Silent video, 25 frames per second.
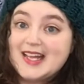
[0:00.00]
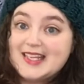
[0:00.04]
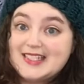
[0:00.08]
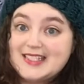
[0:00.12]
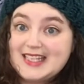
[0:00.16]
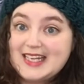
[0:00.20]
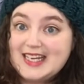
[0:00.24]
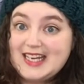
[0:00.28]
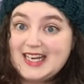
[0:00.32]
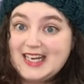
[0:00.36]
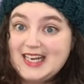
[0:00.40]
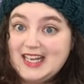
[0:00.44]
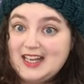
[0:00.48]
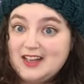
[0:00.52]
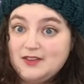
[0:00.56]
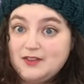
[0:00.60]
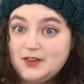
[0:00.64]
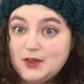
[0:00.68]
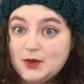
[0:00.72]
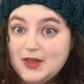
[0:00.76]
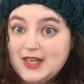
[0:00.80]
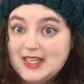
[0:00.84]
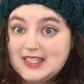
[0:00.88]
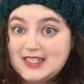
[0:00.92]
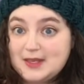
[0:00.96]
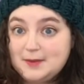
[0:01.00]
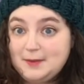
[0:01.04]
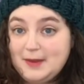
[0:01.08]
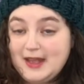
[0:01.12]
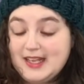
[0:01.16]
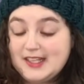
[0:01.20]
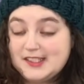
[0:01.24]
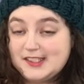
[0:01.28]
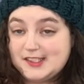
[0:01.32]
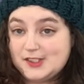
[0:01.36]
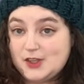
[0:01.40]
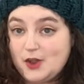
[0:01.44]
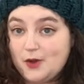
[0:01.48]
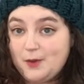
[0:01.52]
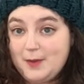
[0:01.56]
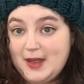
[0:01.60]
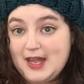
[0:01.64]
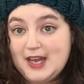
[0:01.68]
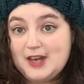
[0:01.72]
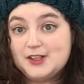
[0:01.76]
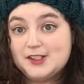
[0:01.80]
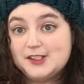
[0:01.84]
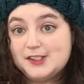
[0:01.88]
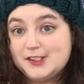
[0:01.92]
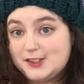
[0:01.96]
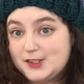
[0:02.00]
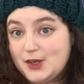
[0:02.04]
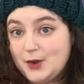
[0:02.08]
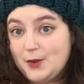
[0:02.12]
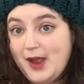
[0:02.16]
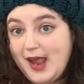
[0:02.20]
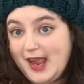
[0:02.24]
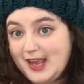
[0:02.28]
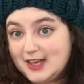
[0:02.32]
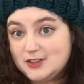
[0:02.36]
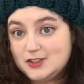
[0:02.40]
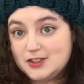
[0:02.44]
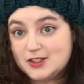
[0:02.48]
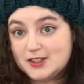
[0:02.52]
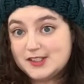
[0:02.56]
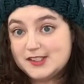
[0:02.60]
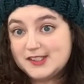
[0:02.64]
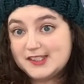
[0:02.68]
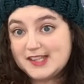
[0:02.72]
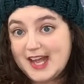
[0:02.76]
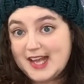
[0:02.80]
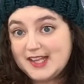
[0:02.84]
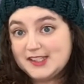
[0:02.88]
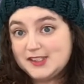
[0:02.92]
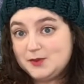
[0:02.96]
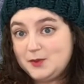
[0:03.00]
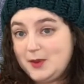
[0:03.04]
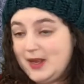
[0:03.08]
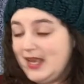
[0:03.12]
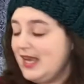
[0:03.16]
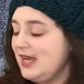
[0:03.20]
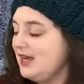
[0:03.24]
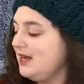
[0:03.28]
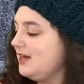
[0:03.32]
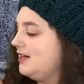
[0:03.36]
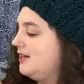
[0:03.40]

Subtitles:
Did any of you get to make snowmen or snow angels last week?